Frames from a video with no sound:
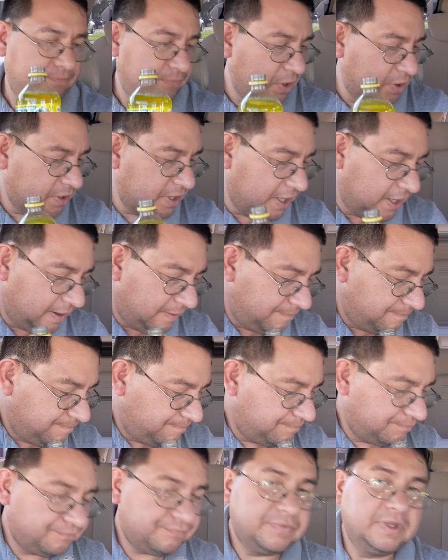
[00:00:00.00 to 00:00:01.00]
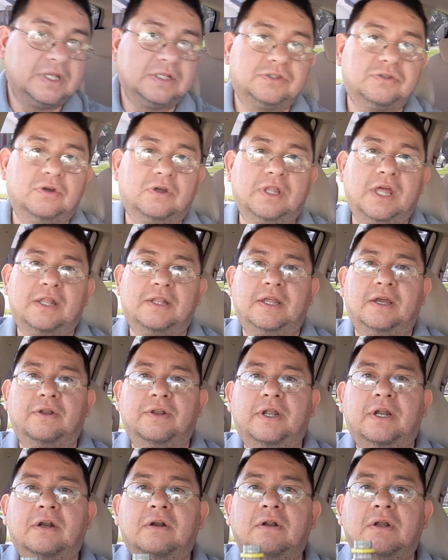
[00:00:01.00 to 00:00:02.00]
Okay, let's throw that down
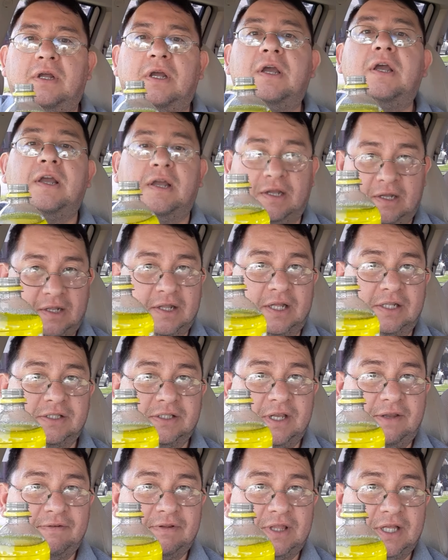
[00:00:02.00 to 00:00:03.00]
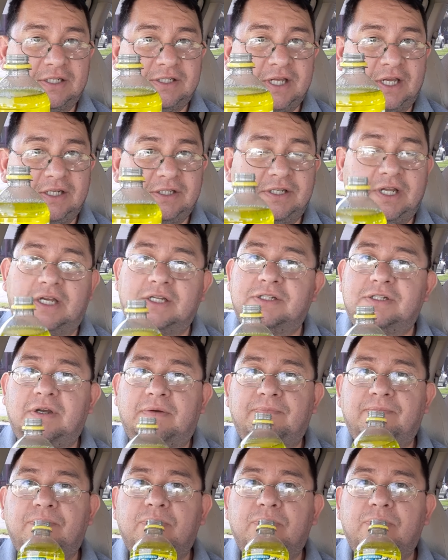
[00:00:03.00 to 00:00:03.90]
there. Let's give it that taste test.